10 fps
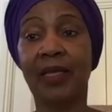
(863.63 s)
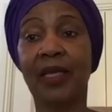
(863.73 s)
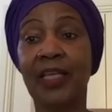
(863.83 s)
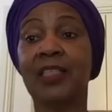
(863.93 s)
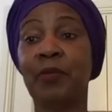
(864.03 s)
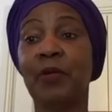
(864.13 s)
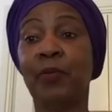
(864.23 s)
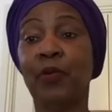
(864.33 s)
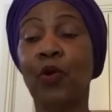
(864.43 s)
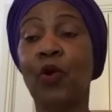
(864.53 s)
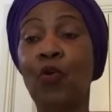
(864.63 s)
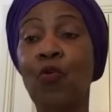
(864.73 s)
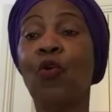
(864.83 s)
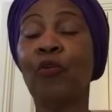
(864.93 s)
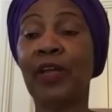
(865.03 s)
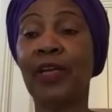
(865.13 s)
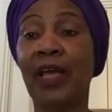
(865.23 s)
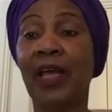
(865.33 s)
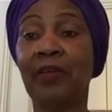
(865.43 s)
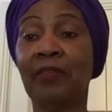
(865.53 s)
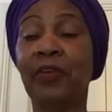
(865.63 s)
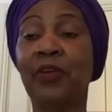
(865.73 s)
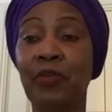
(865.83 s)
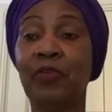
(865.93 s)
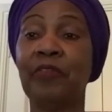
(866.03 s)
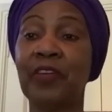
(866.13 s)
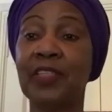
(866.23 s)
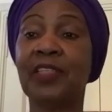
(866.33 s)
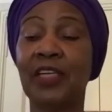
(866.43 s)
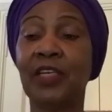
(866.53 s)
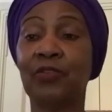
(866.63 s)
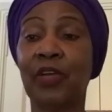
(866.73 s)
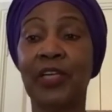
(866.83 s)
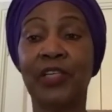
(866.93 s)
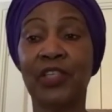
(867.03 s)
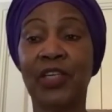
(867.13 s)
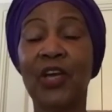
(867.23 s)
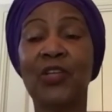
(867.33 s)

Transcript: is people who already have university education.